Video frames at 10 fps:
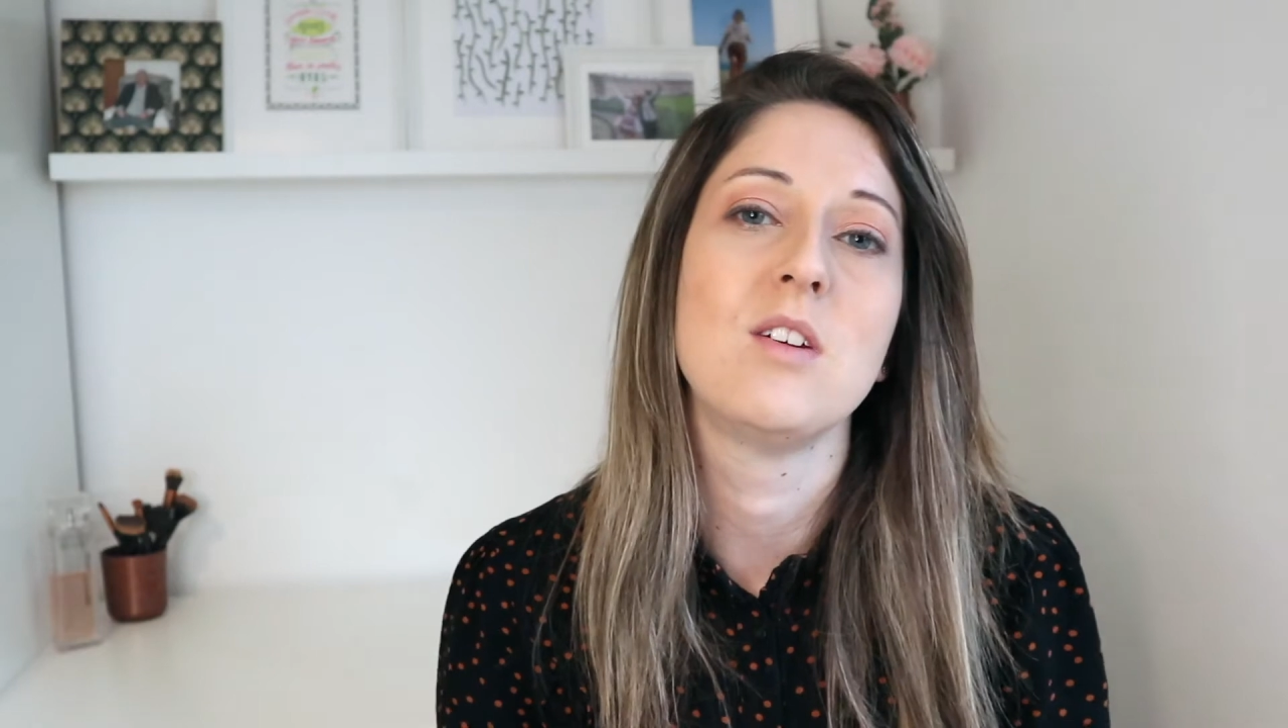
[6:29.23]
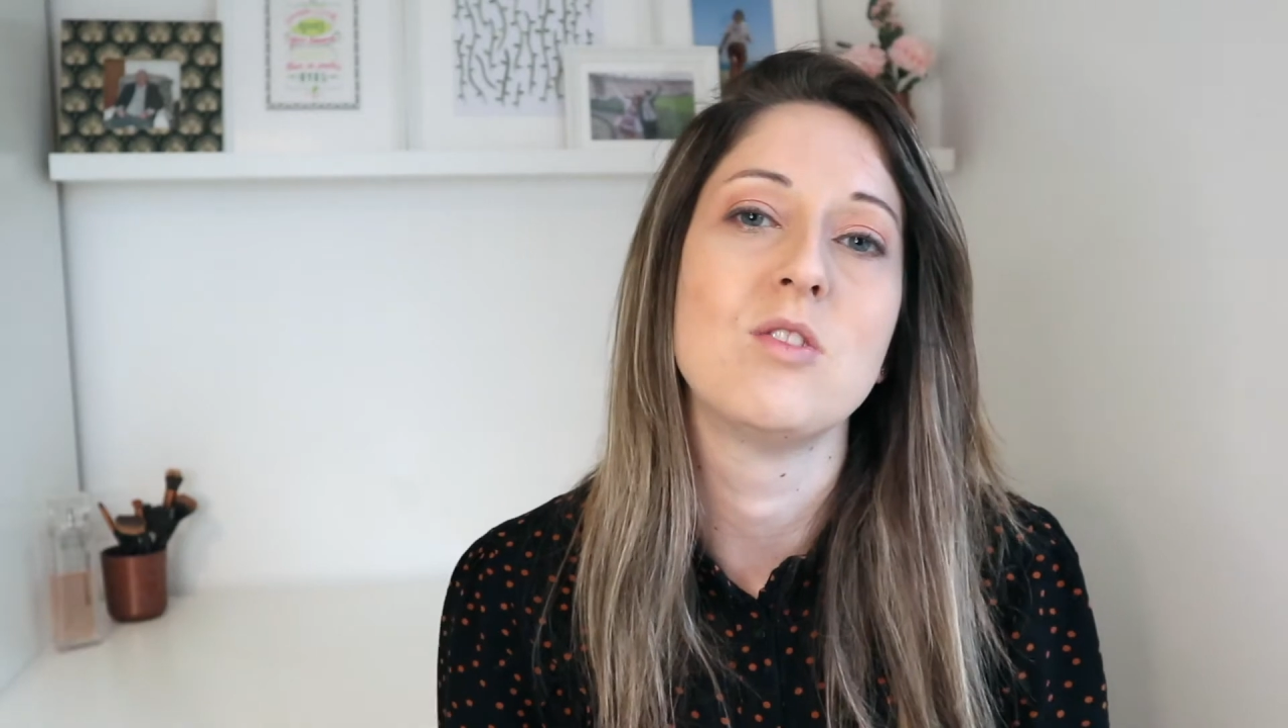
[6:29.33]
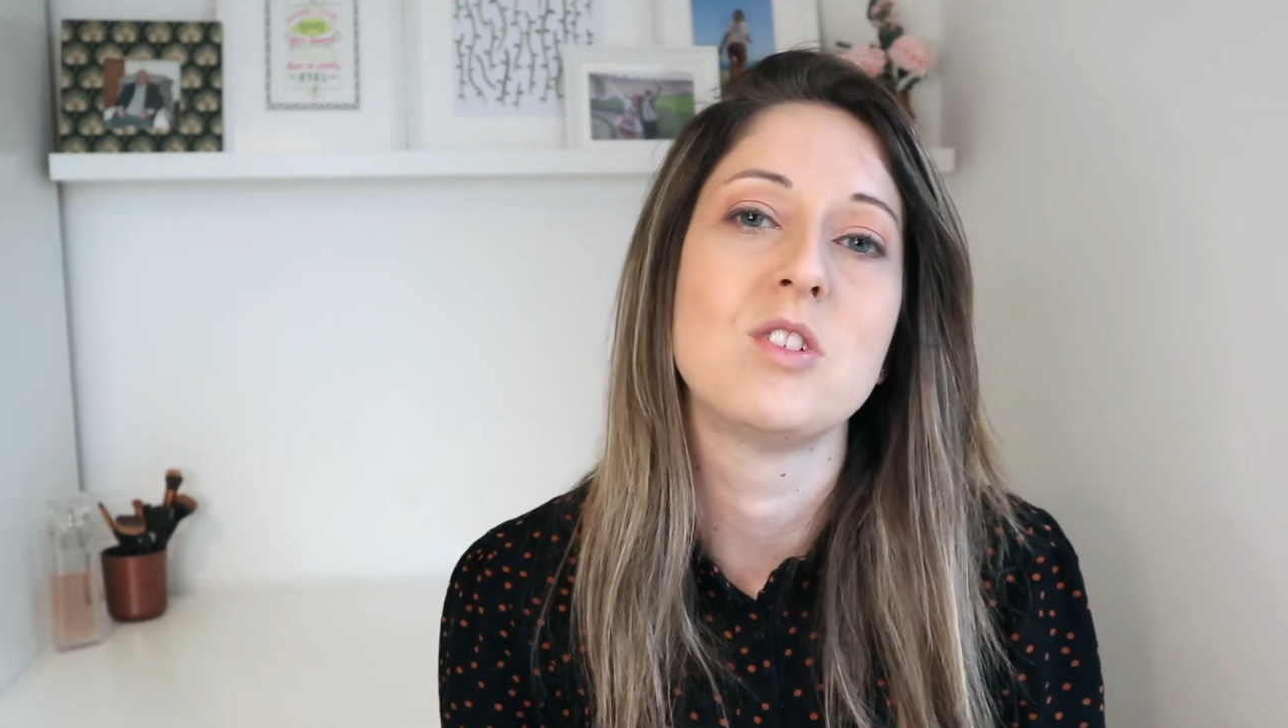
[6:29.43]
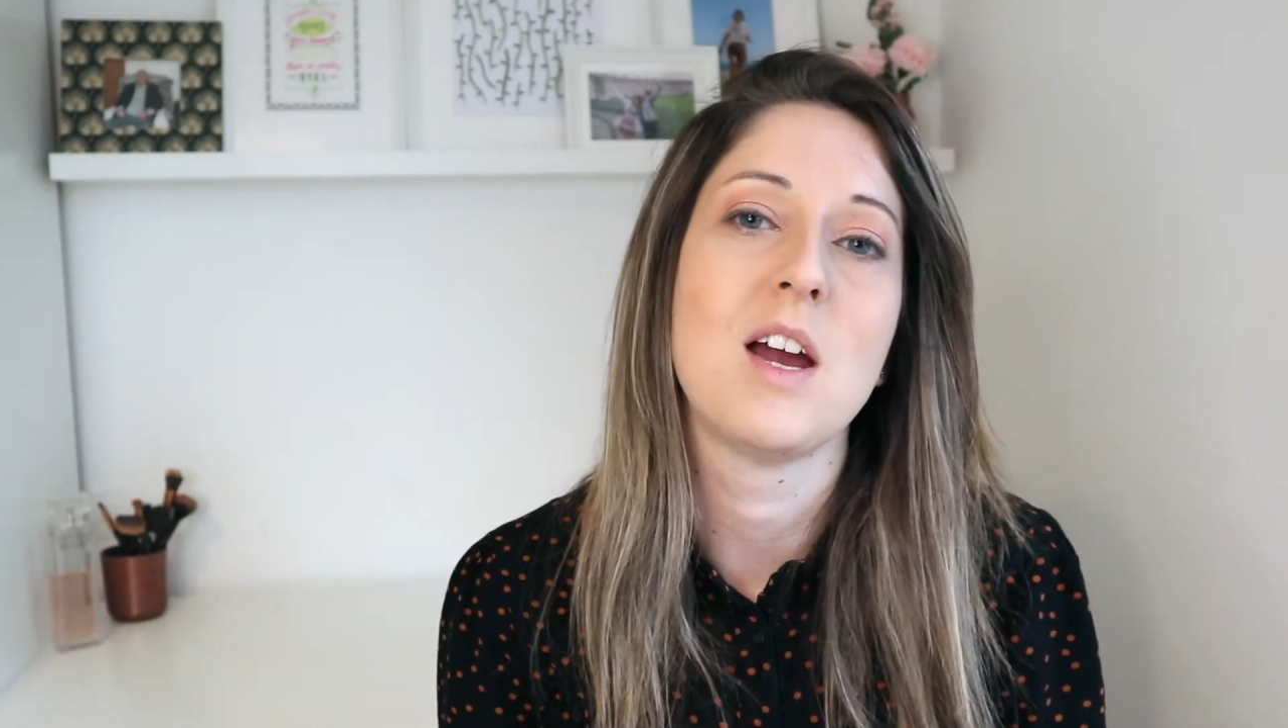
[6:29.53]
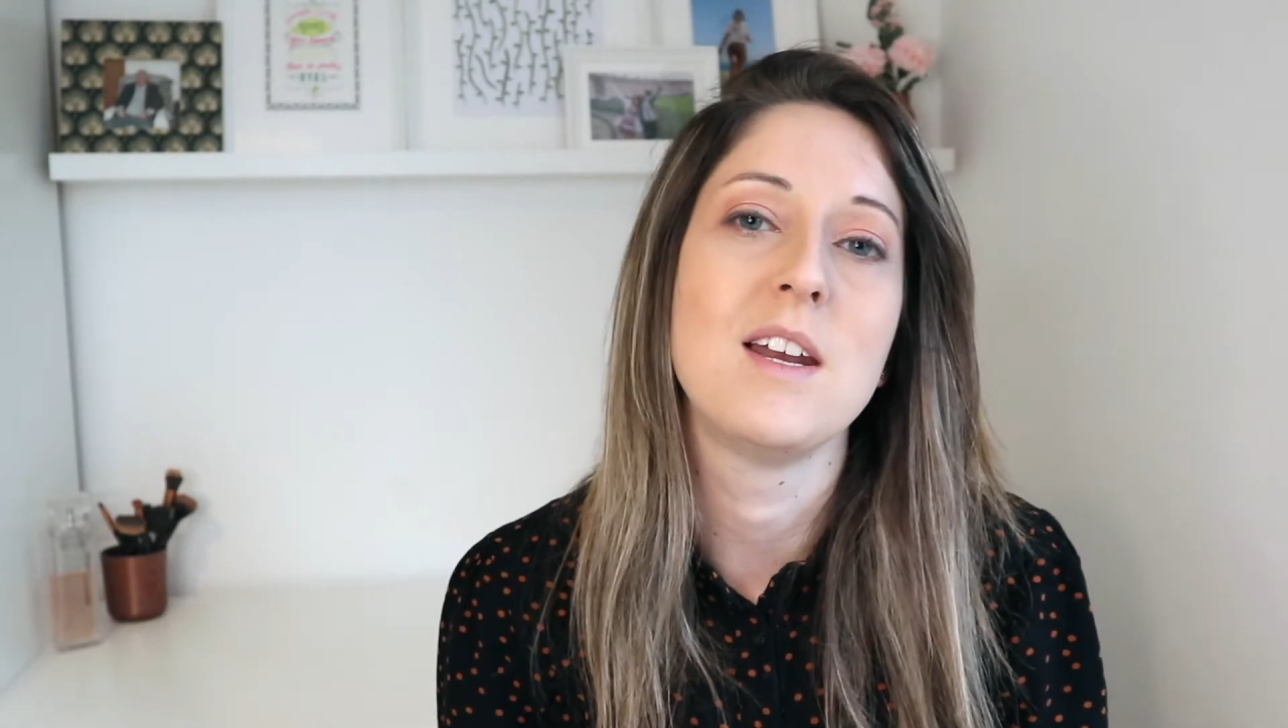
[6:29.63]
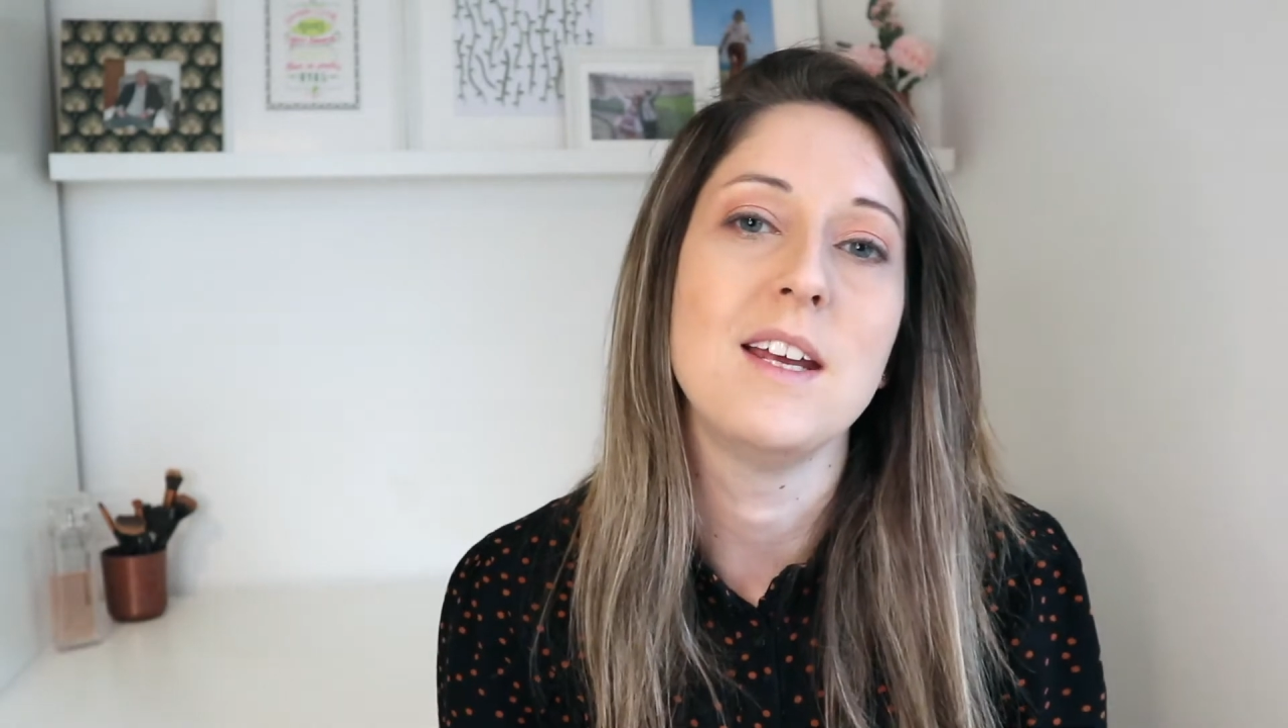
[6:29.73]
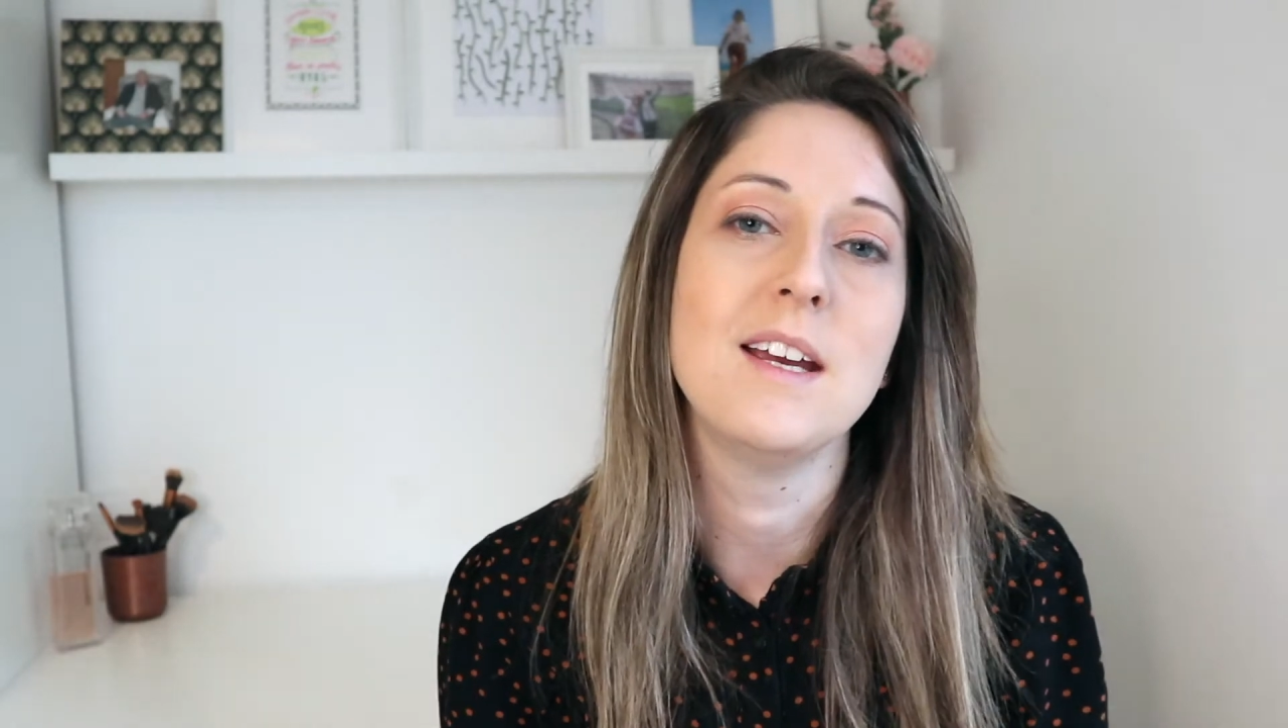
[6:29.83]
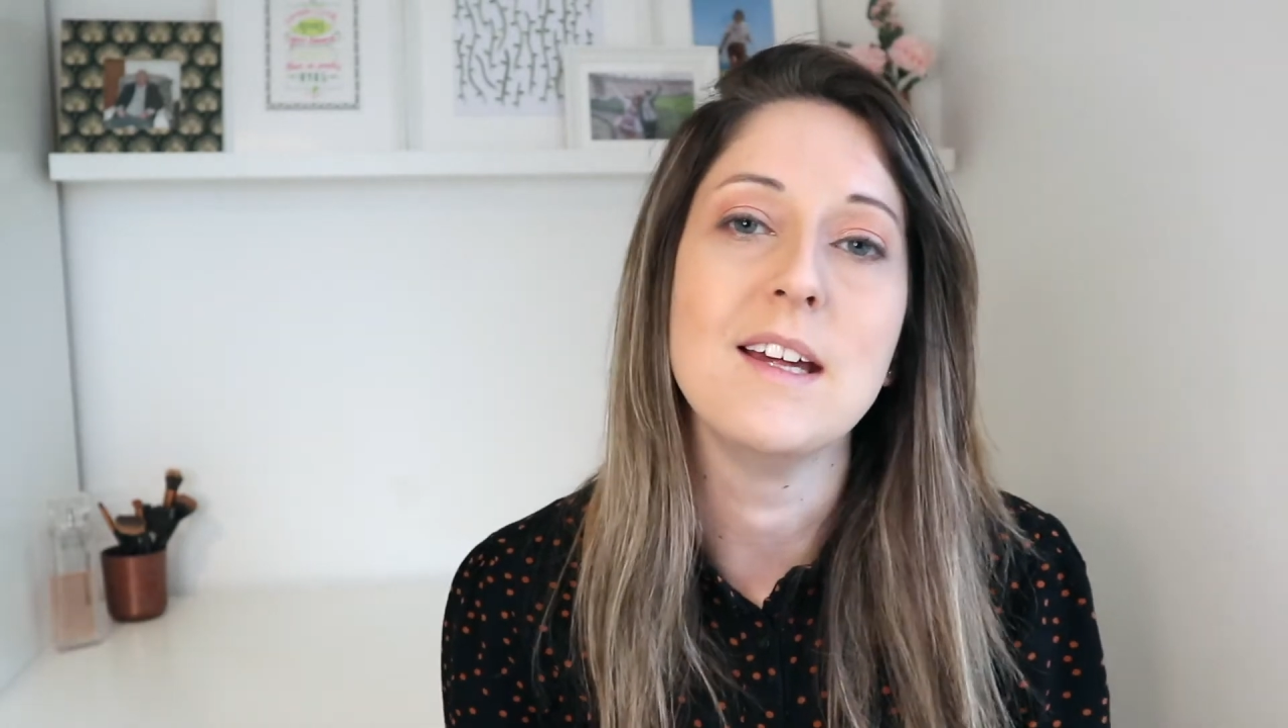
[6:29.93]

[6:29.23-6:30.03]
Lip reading: your journey